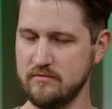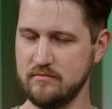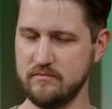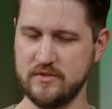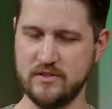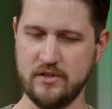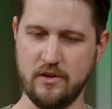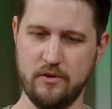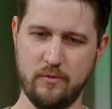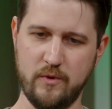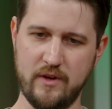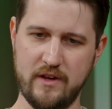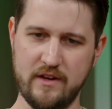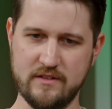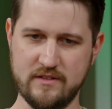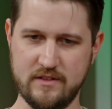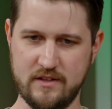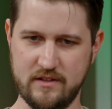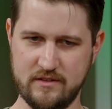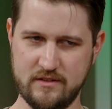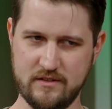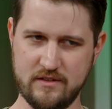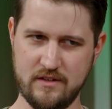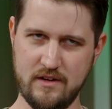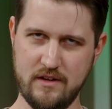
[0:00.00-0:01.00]
So we
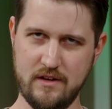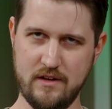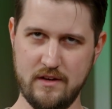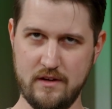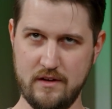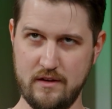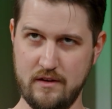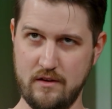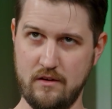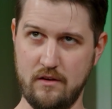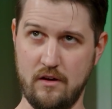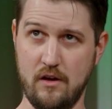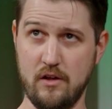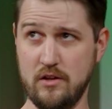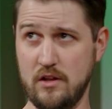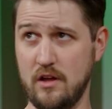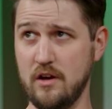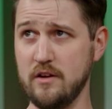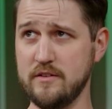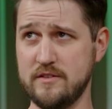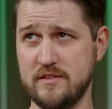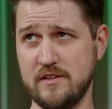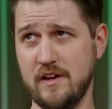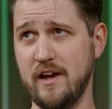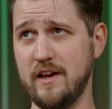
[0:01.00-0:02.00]
exist
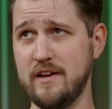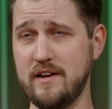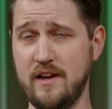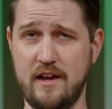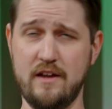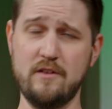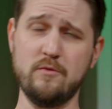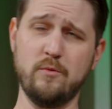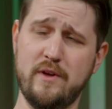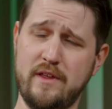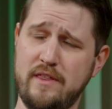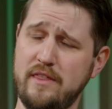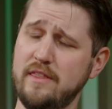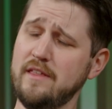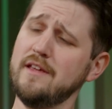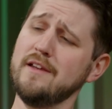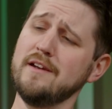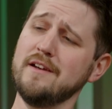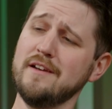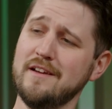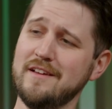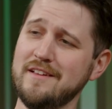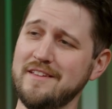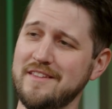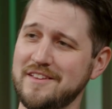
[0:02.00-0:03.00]
alongside and
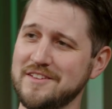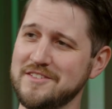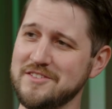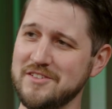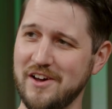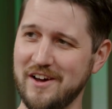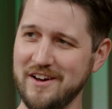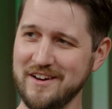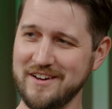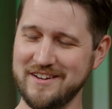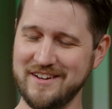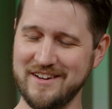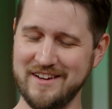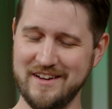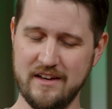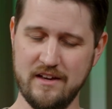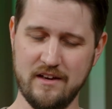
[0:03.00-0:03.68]
within the SOC,